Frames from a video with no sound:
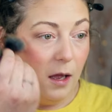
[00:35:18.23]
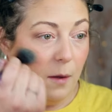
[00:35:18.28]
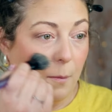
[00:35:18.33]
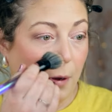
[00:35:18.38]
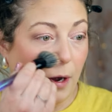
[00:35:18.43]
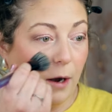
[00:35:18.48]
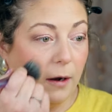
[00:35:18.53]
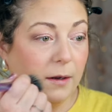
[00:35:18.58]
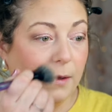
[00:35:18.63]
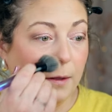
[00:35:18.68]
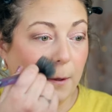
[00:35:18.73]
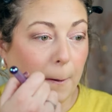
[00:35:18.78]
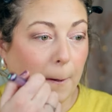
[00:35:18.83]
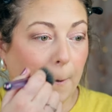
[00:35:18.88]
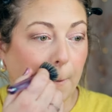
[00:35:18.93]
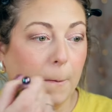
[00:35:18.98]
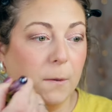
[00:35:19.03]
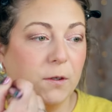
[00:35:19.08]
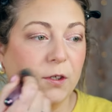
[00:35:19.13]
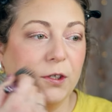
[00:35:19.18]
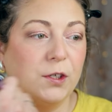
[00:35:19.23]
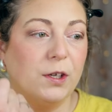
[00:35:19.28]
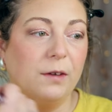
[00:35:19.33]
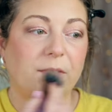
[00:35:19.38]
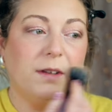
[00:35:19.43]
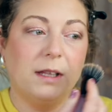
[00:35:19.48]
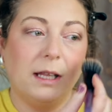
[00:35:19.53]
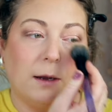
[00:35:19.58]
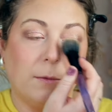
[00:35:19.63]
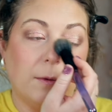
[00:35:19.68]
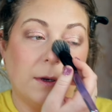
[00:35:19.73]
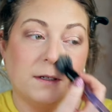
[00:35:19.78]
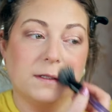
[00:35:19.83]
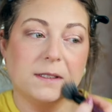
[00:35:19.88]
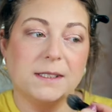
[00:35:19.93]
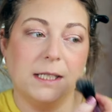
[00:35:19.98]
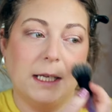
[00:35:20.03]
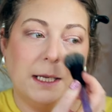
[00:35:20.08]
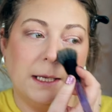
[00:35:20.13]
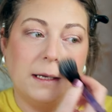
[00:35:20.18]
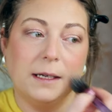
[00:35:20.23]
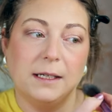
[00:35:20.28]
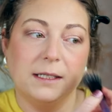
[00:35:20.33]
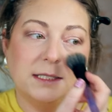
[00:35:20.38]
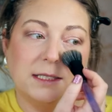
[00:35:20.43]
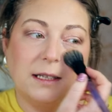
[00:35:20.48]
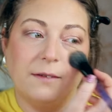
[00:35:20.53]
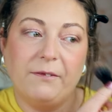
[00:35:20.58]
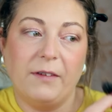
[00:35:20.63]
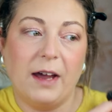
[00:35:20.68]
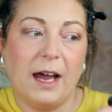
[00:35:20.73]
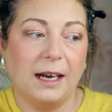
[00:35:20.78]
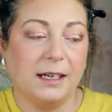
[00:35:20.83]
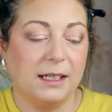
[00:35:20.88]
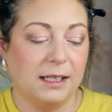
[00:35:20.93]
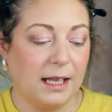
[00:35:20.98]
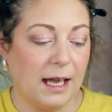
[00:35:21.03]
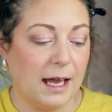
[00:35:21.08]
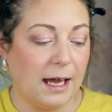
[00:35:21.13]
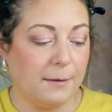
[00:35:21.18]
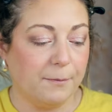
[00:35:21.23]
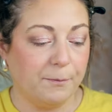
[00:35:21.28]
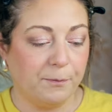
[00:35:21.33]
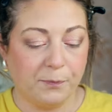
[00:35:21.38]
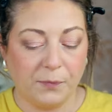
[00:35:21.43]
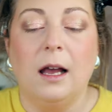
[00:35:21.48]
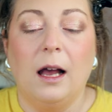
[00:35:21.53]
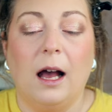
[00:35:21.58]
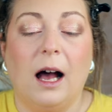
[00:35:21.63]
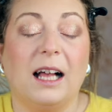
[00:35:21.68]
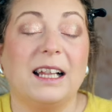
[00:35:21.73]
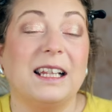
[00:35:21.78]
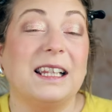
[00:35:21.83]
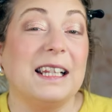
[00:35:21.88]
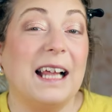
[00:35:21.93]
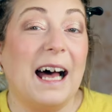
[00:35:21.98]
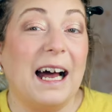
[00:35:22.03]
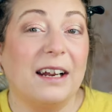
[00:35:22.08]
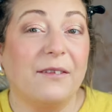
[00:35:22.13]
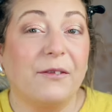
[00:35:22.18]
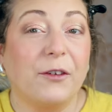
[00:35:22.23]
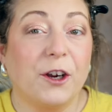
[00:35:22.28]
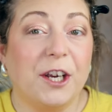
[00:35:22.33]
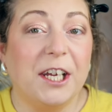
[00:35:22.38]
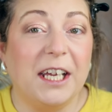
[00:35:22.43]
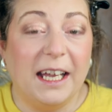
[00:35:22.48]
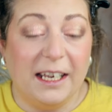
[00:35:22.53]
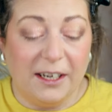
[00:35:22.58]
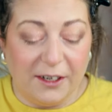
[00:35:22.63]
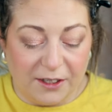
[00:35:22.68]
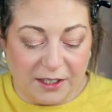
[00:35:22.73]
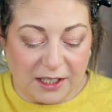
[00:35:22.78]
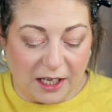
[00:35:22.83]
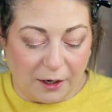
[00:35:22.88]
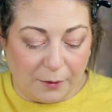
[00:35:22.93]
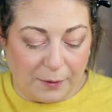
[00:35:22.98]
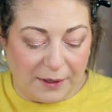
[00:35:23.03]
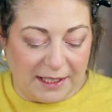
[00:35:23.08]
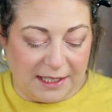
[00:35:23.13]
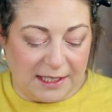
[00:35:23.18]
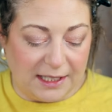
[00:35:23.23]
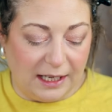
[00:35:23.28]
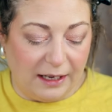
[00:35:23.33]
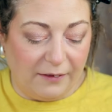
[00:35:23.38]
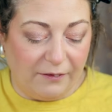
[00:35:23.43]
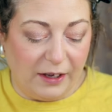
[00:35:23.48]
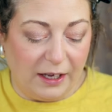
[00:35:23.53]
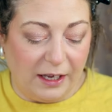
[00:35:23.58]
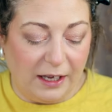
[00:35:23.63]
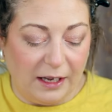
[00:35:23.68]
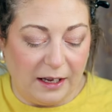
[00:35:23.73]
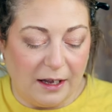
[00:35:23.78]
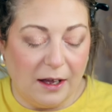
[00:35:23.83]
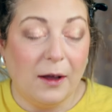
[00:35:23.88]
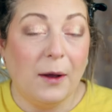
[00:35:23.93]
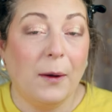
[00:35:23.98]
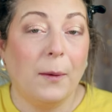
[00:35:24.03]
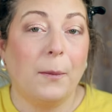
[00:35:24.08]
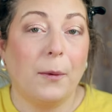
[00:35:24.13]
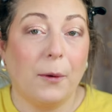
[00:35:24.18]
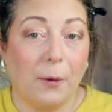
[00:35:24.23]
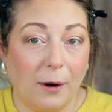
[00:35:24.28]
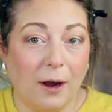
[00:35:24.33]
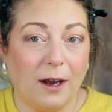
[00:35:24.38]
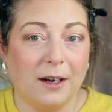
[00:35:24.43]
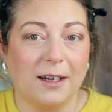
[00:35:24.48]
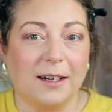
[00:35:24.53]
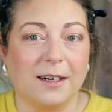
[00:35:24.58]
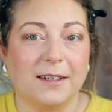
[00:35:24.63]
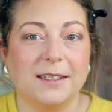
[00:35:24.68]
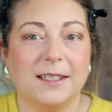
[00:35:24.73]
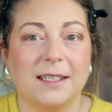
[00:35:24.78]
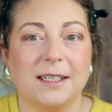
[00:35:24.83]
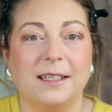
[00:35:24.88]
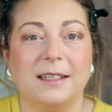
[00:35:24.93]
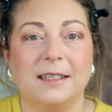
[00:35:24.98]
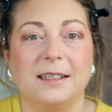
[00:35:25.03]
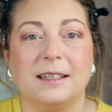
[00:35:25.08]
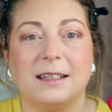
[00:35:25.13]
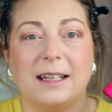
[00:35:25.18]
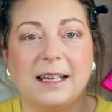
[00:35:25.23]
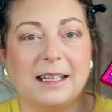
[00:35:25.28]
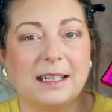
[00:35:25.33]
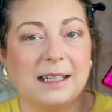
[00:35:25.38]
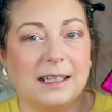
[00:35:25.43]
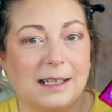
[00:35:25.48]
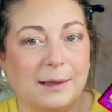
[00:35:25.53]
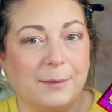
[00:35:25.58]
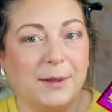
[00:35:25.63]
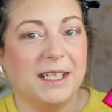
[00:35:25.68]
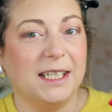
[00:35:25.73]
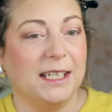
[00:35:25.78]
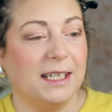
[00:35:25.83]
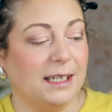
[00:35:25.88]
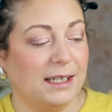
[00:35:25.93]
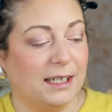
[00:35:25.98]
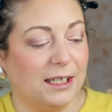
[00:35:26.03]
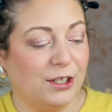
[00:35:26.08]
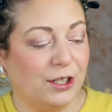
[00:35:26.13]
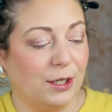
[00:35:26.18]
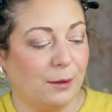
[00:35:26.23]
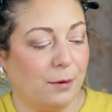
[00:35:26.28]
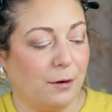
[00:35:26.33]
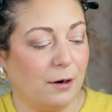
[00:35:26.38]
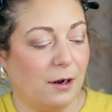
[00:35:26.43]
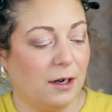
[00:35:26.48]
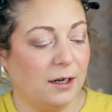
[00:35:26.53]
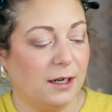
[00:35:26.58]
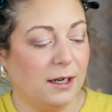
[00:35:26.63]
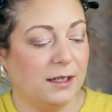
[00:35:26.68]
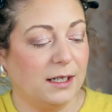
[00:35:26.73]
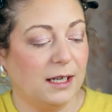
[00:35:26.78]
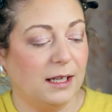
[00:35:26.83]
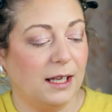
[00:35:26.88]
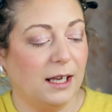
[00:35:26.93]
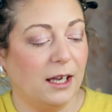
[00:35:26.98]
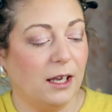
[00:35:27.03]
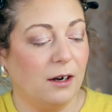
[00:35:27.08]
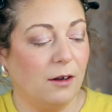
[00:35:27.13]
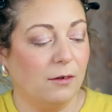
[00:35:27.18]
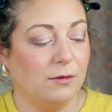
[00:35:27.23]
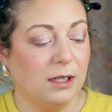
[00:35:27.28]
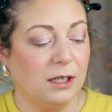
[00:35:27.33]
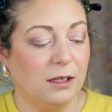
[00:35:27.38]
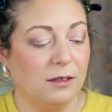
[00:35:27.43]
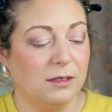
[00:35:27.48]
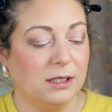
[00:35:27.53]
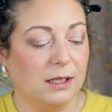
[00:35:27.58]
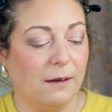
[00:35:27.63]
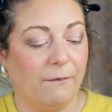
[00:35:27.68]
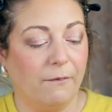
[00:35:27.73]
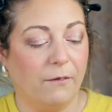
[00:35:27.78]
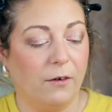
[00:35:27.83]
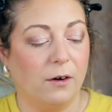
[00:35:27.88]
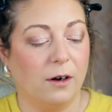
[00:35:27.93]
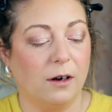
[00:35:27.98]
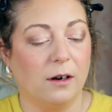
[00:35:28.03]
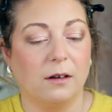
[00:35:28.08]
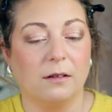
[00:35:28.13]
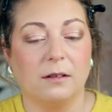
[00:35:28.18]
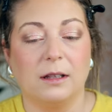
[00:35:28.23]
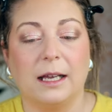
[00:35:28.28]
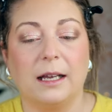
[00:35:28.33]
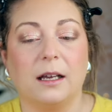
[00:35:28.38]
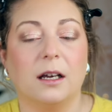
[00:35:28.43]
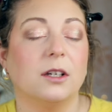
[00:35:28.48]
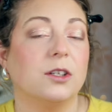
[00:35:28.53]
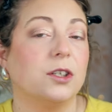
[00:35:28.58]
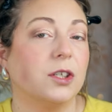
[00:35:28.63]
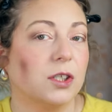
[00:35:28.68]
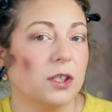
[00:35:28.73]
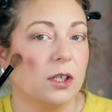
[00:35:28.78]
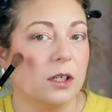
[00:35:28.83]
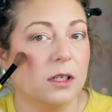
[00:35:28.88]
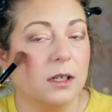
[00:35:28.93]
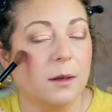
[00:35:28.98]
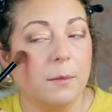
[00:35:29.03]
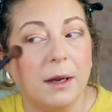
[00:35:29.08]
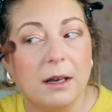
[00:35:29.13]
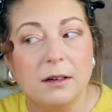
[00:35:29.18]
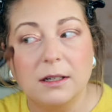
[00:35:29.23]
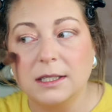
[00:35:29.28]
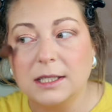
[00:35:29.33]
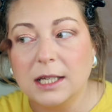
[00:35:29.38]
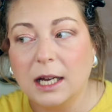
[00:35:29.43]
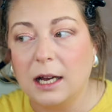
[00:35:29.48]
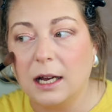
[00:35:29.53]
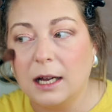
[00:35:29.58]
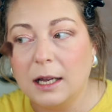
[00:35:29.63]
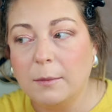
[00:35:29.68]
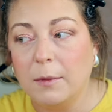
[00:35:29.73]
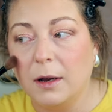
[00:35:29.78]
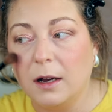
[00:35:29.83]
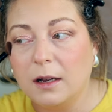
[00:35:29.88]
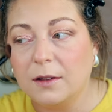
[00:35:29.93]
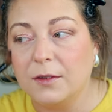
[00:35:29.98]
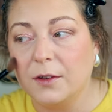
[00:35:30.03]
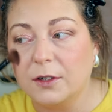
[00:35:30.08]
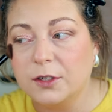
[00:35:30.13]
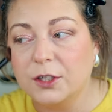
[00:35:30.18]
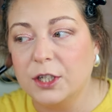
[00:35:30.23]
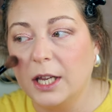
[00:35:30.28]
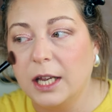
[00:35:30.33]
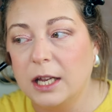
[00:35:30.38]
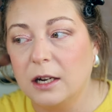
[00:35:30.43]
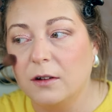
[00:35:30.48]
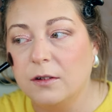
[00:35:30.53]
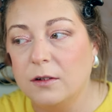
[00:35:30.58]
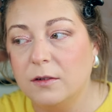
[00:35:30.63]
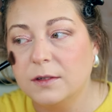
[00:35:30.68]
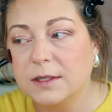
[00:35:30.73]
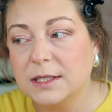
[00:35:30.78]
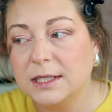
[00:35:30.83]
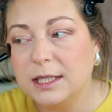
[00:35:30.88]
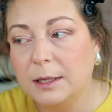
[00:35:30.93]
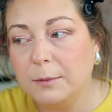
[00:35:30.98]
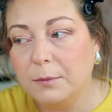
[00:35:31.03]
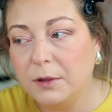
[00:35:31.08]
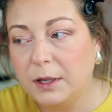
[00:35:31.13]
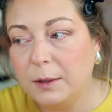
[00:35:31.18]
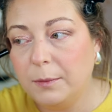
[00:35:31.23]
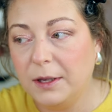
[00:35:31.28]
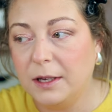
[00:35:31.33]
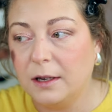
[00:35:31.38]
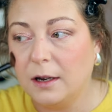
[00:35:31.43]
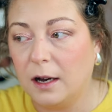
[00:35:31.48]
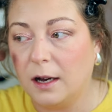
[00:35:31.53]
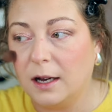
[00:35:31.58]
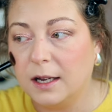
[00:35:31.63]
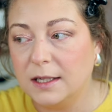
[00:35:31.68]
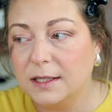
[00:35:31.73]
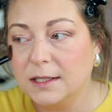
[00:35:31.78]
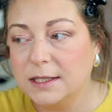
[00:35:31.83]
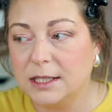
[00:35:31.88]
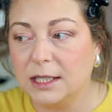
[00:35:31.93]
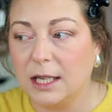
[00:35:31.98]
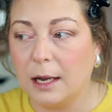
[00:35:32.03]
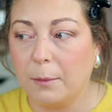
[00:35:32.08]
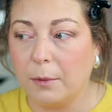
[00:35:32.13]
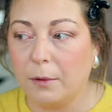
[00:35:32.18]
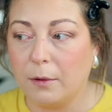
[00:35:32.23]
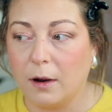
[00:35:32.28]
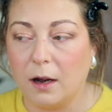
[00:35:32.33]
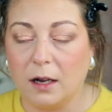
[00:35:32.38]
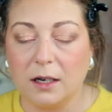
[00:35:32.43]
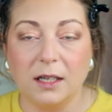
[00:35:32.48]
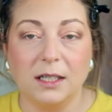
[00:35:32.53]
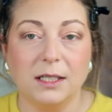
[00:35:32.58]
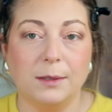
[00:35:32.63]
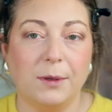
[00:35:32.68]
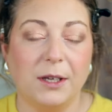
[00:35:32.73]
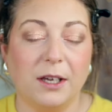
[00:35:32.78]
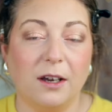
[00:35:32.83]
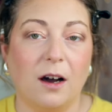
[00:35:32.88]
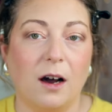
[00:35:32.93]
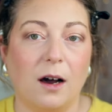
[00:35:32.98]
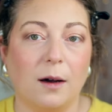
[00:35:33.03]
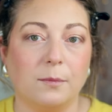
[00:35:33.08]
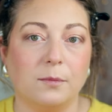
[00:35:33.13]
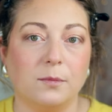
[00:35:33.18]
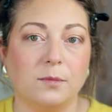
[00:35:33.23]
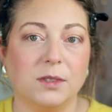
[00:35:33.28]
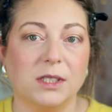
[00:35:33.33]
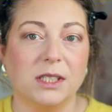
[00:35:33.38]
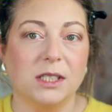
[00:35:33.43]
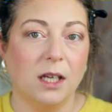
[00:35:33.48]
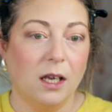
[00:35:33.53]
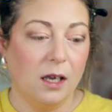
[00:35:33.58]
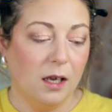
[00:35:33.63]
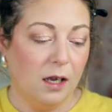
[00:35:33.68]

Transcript: Part of the shift that we're seeing is the fact that a lot of creators are receiving product. Like limited edition product, and they can only use it for like a certain amount of time on their channel simply because that product becomes